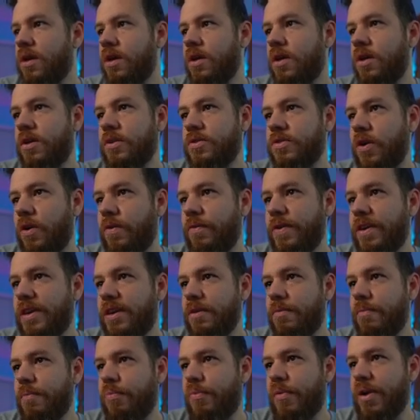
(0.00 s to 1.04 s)
so we
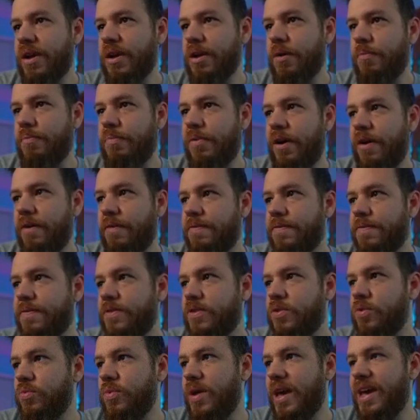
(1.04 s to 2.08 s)
can break above
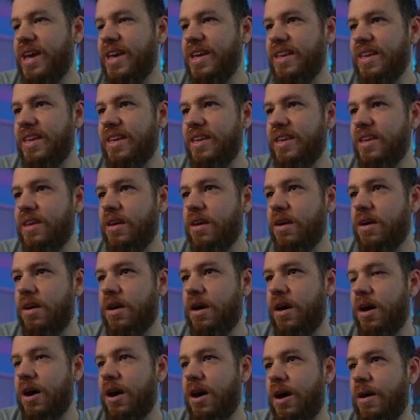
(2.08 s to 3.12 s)
280
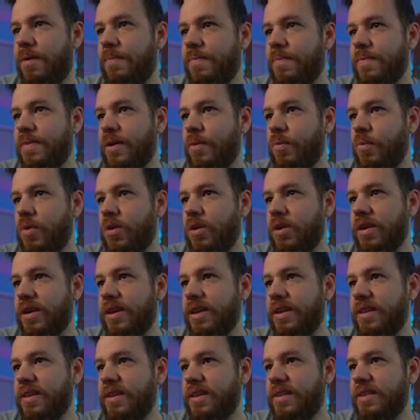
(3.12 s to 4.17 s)
um, then we're
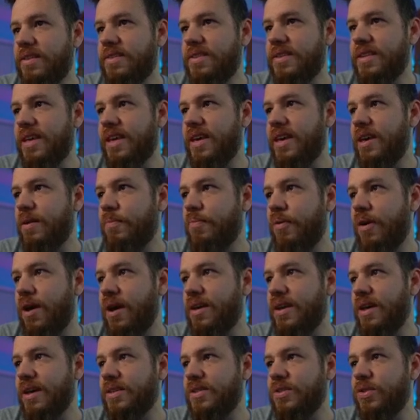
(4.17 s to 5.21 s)
looking to, to hit
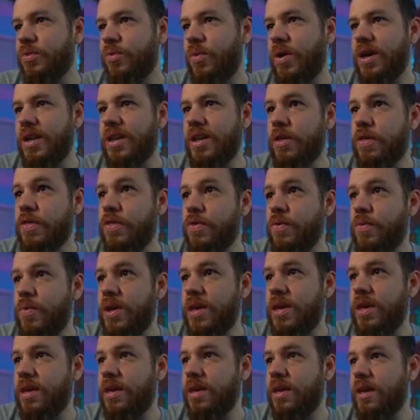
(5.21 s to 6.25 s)
probably like
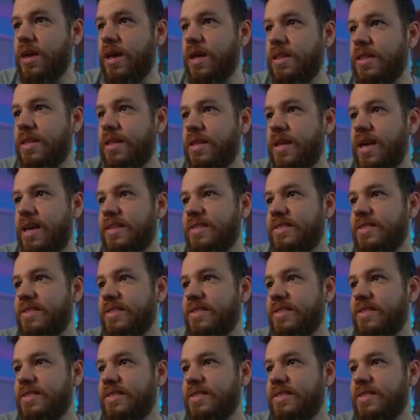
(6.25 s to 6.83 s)
283 and and